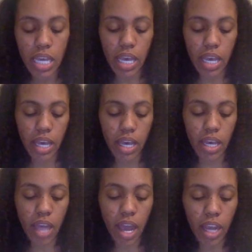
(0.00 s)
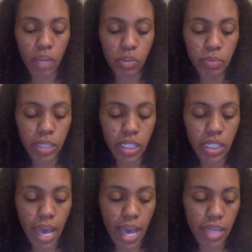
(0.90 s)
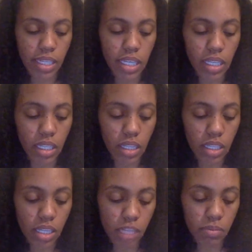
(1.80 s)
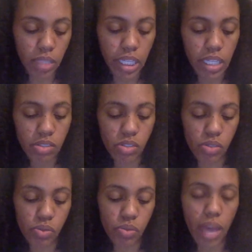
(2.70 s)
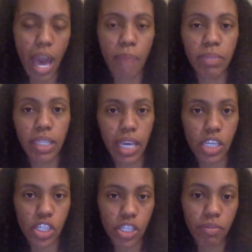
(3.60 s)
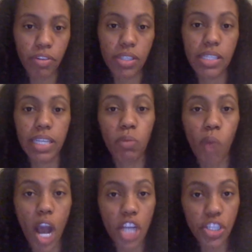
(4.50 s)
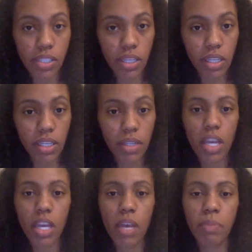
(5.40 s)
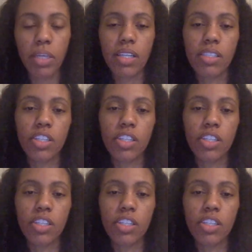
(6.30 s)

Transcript: And I will be adding links to the application for the state of Washington, because,